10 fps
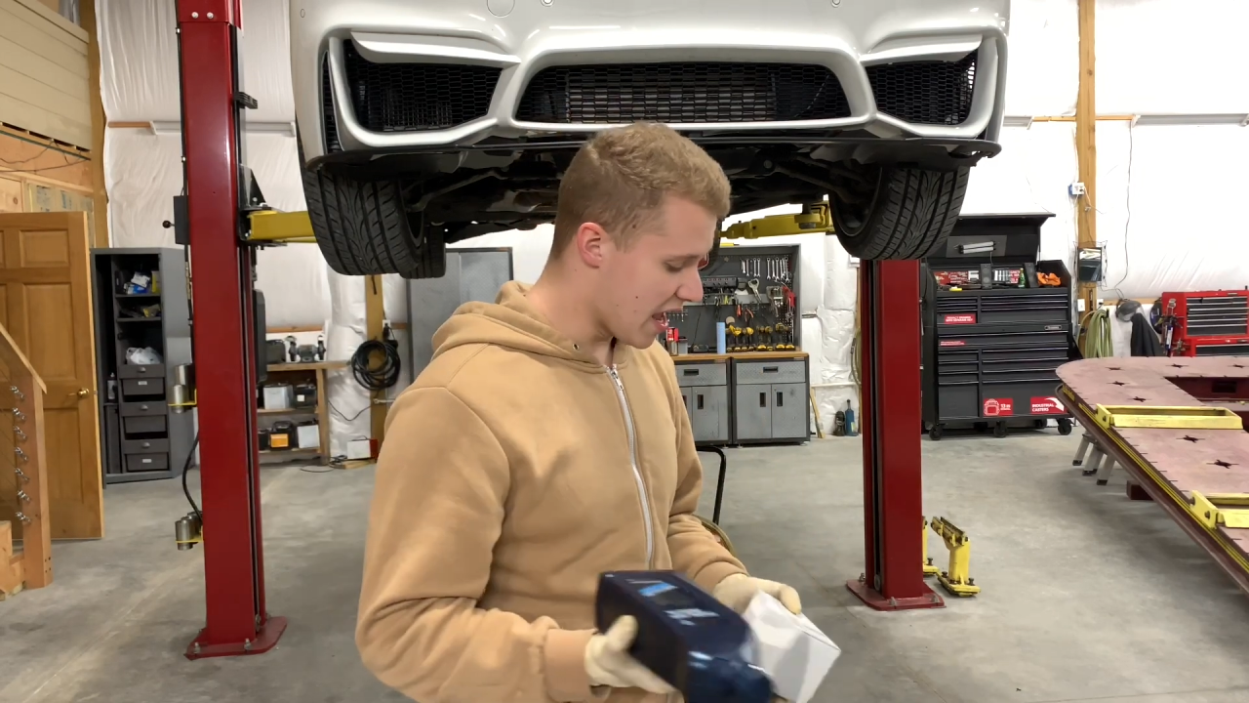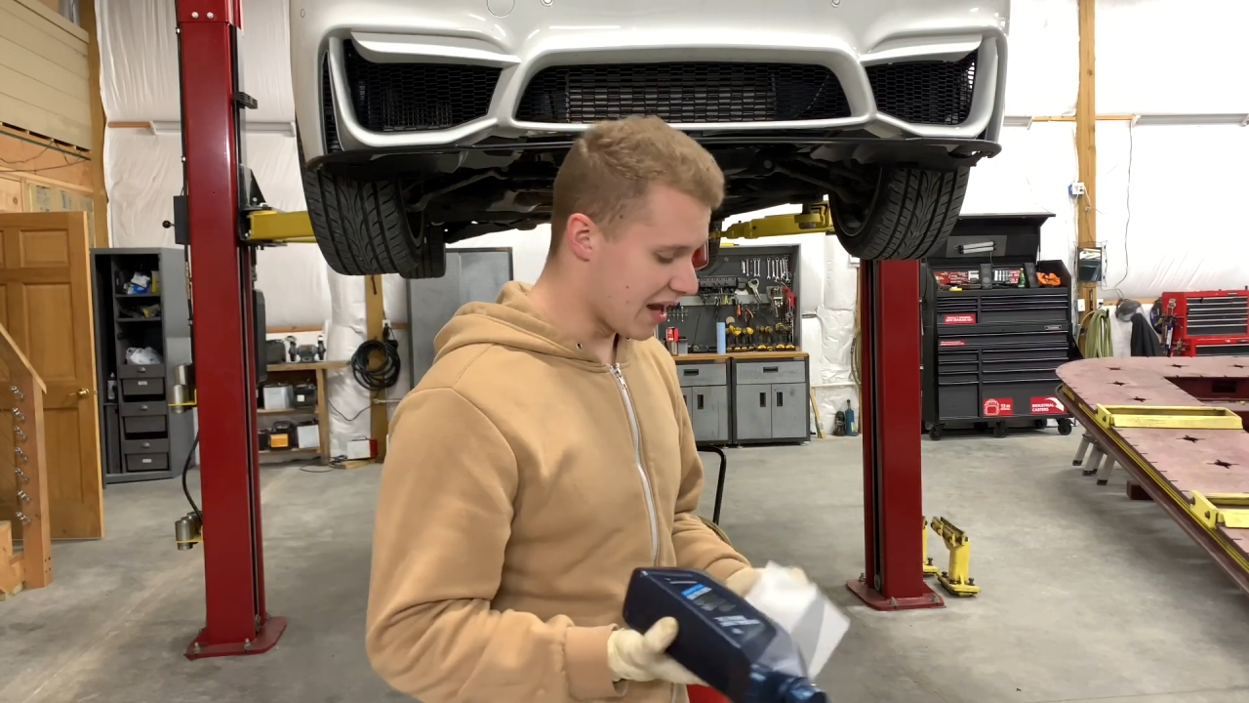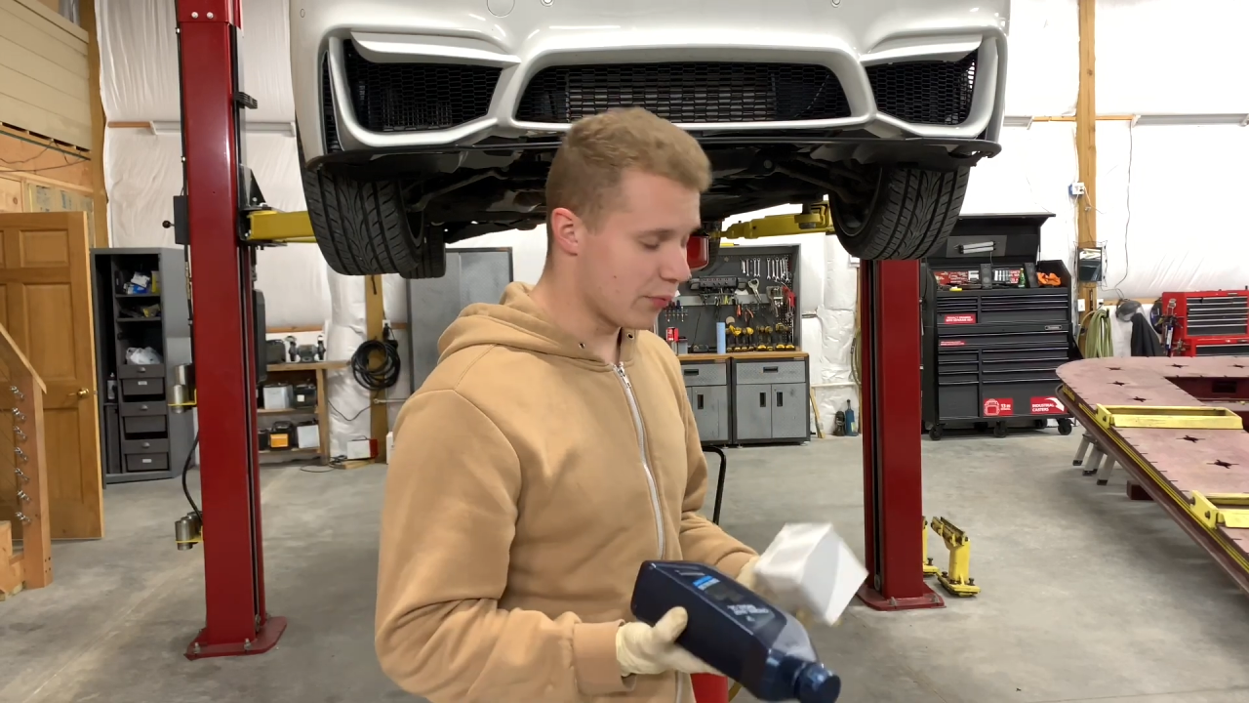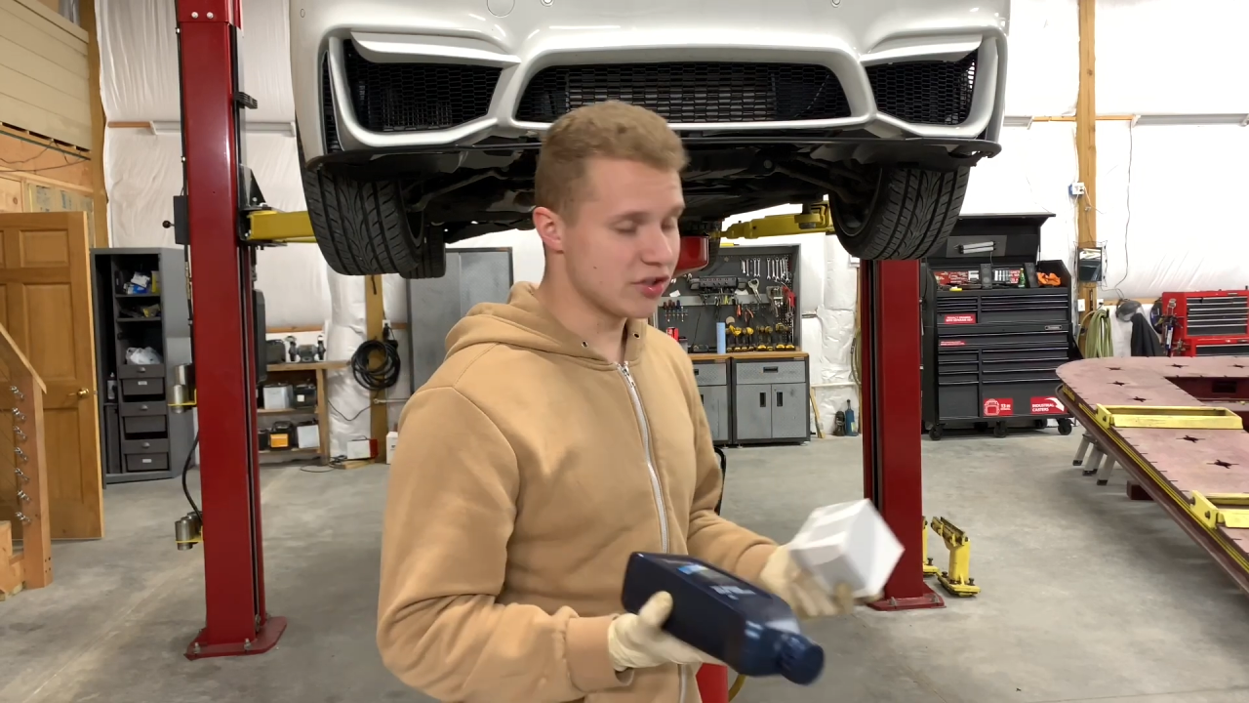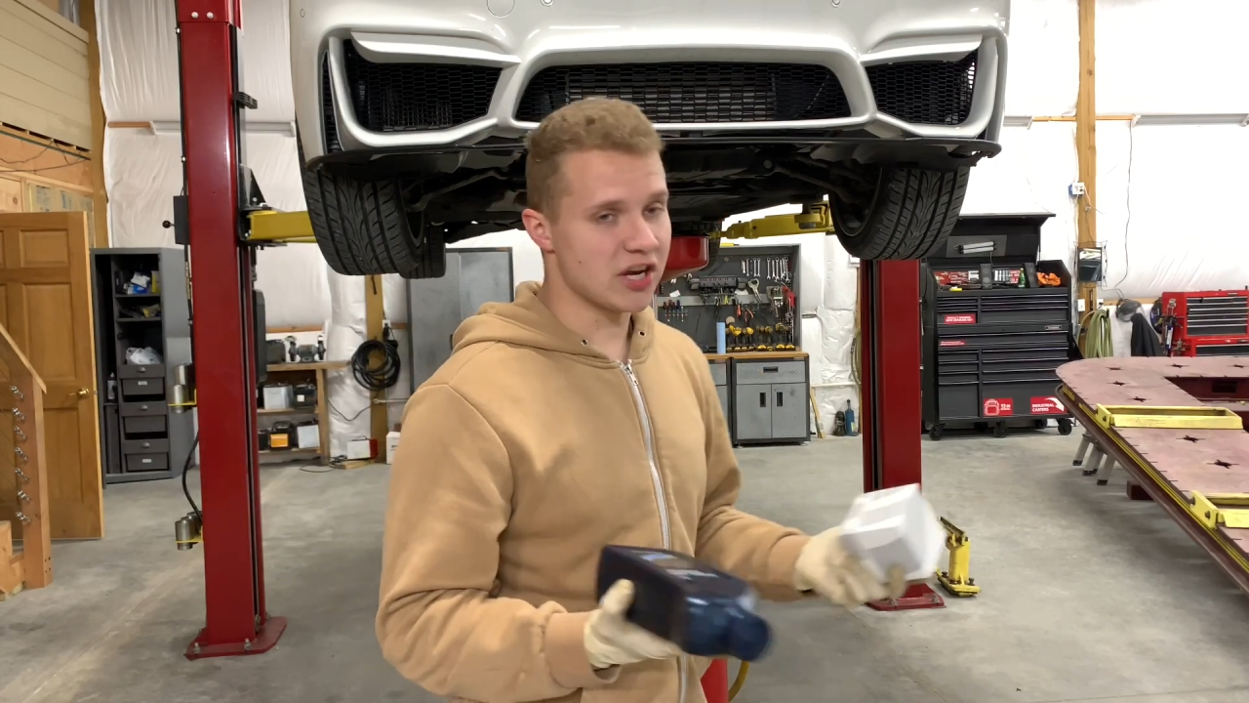
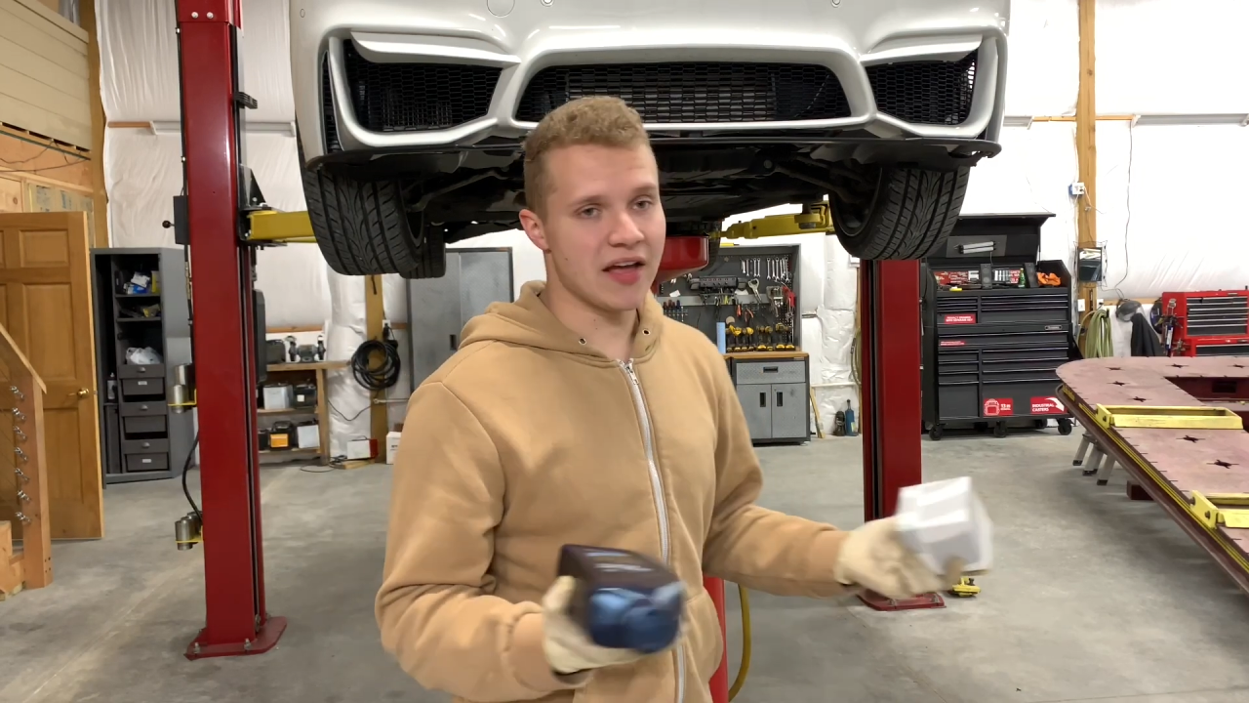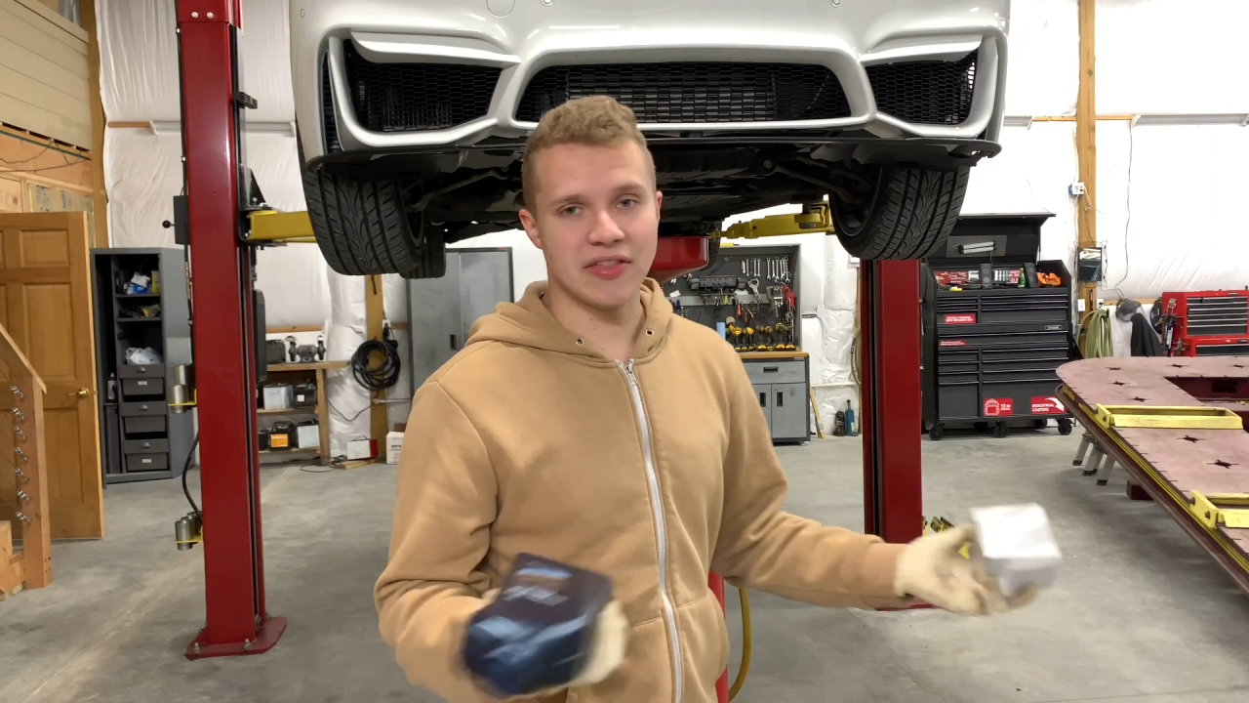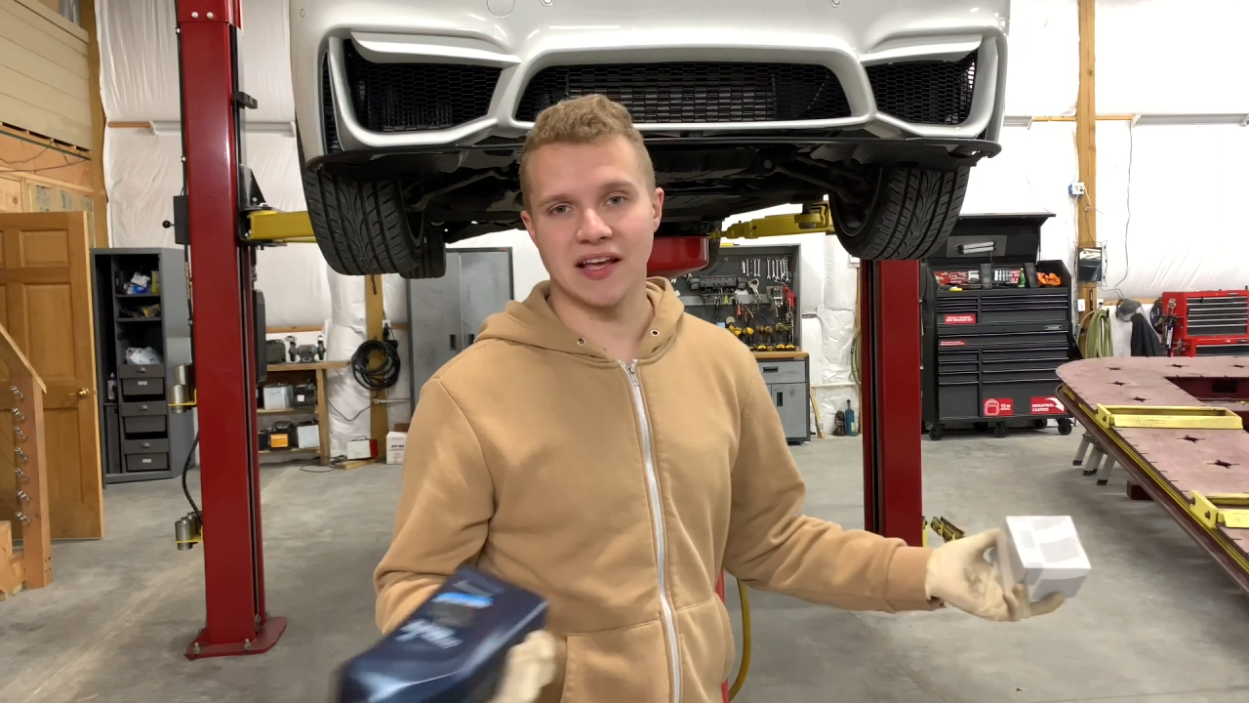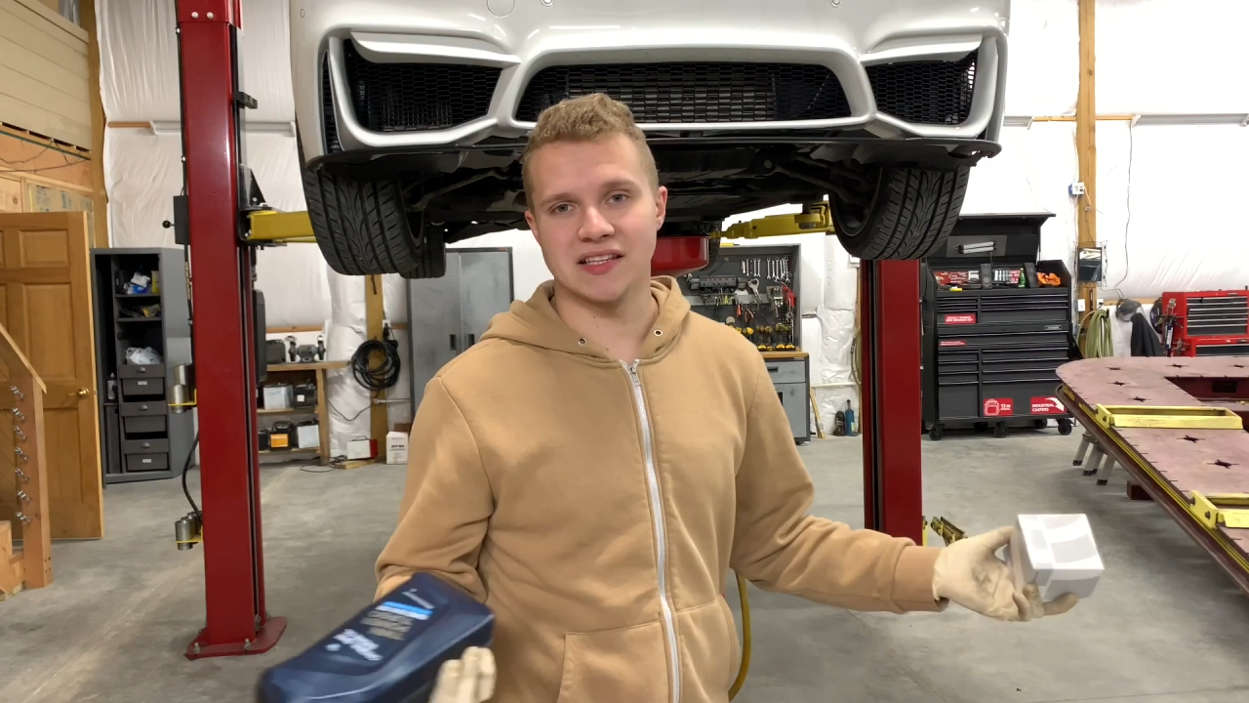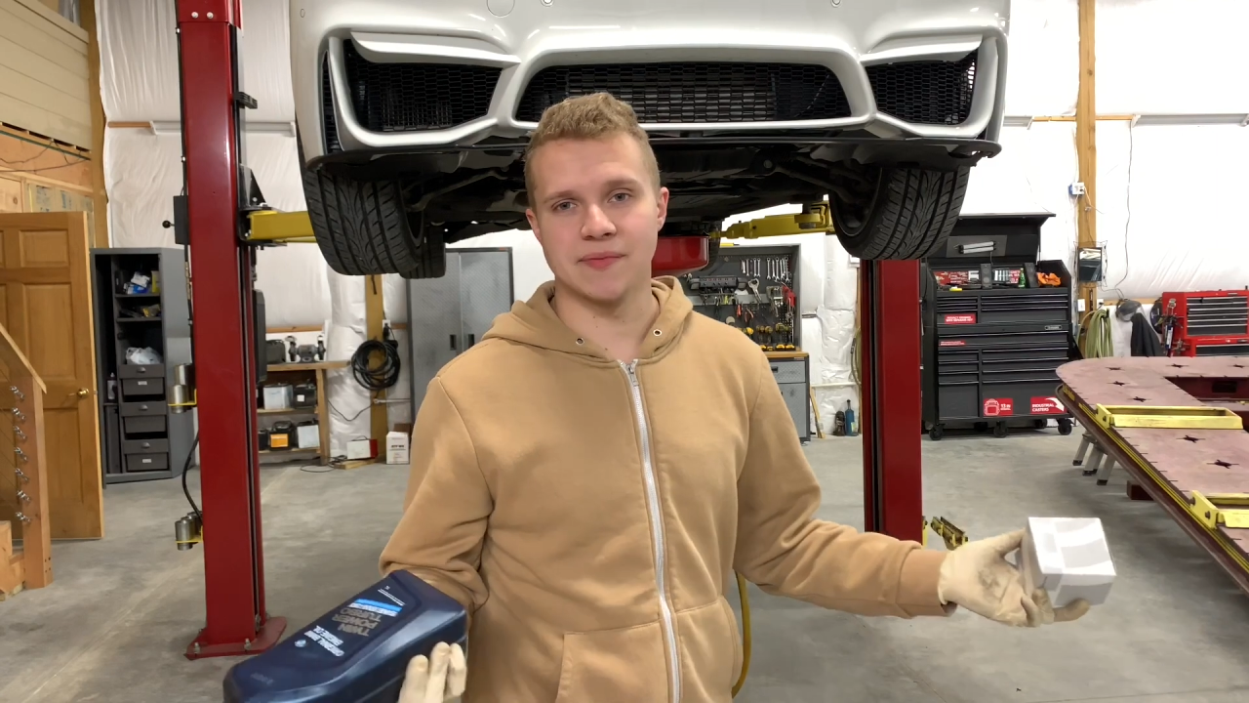and which I
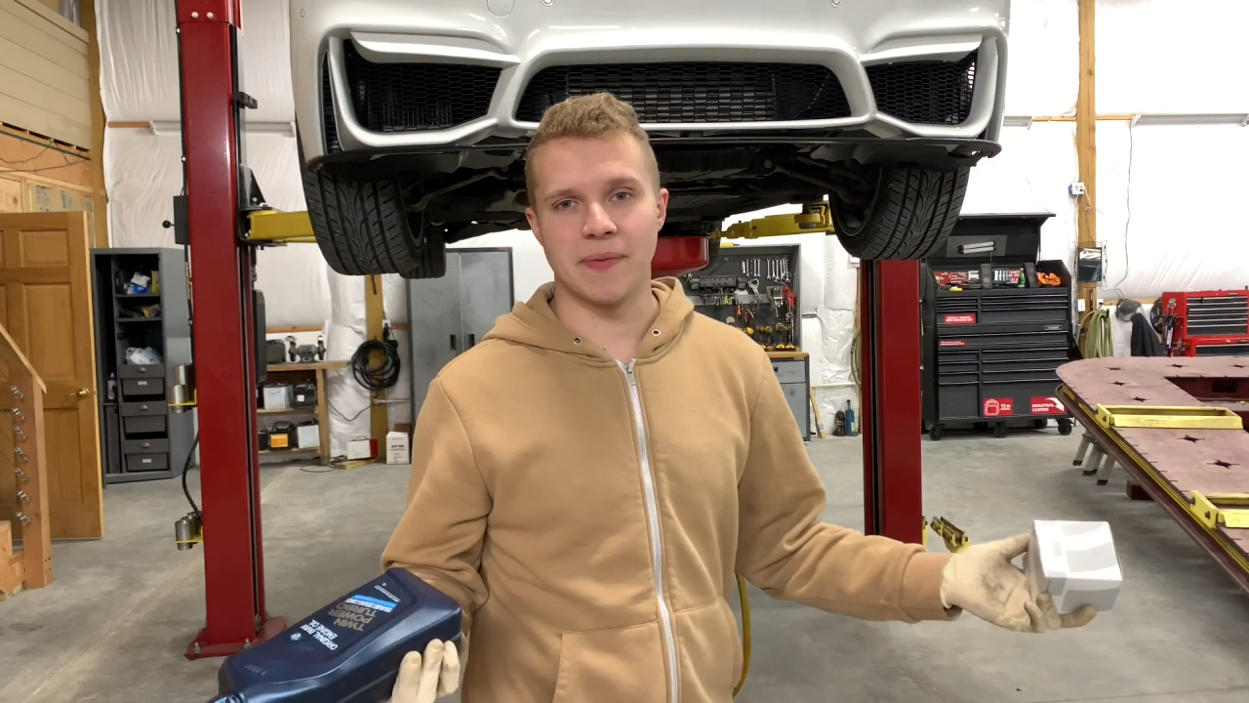think it's a